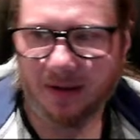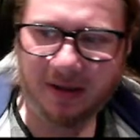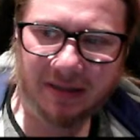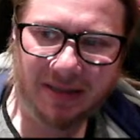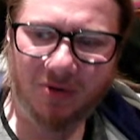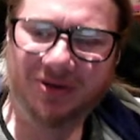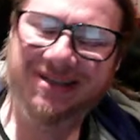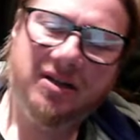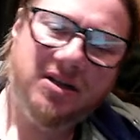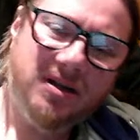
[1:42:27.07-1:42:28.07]
That was
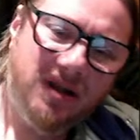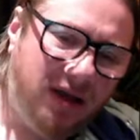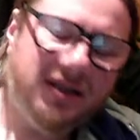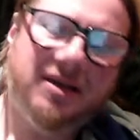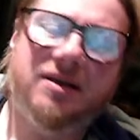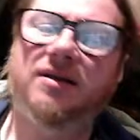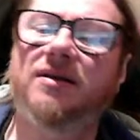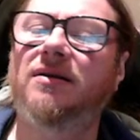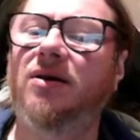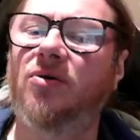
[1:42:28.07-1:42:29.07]
another.
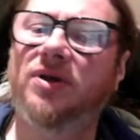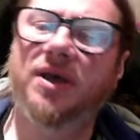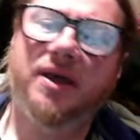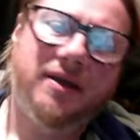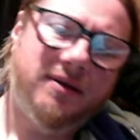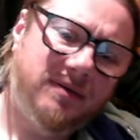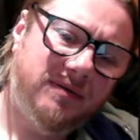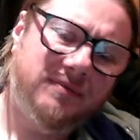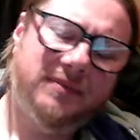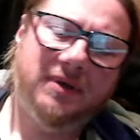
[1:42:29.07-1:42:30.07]
Okay.
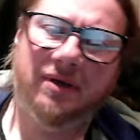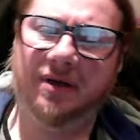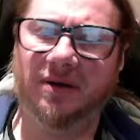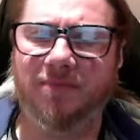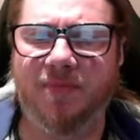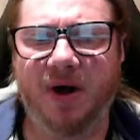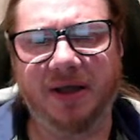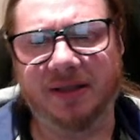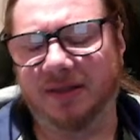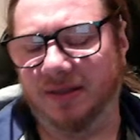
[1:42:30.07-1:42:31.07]
Uh,
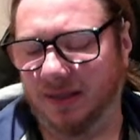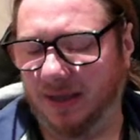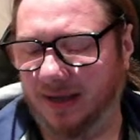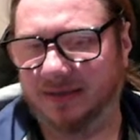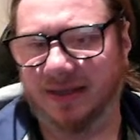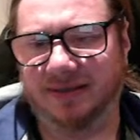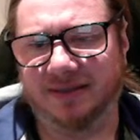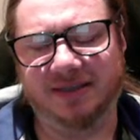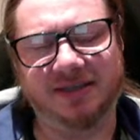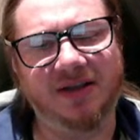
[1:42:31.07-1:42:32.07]
my days. That's
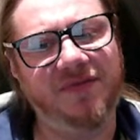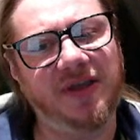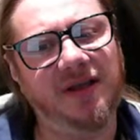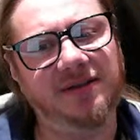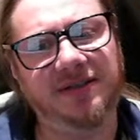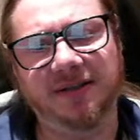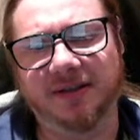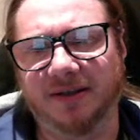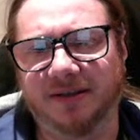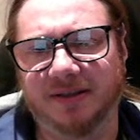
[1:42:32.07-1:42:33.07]
something else he
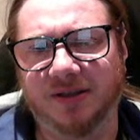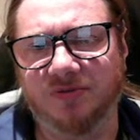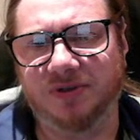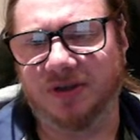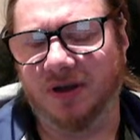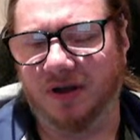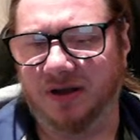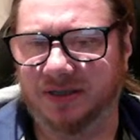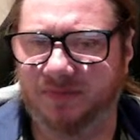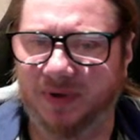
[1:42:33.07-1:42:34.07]
did. Those
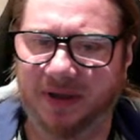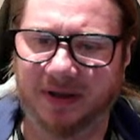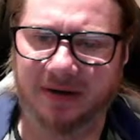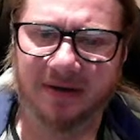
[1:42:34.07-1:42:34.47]
guys, man.